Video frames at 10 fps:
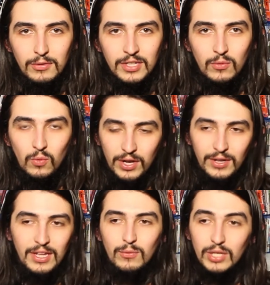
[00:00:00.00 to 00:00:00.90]
I was like,
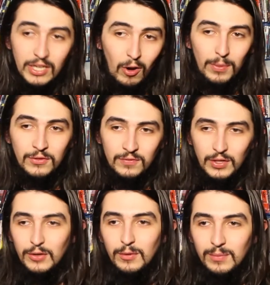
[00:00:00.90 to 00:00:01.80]
well, I really hope this
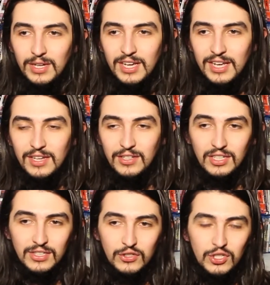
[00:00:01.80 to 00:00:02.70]
film
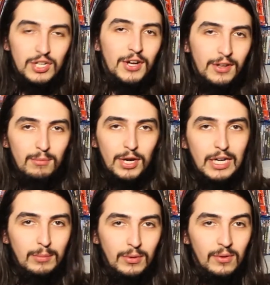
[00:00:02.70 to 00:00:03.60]
doesn't shit on
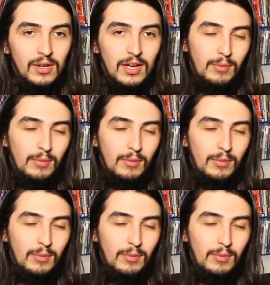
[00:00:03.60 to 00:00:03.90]
Unbreakable.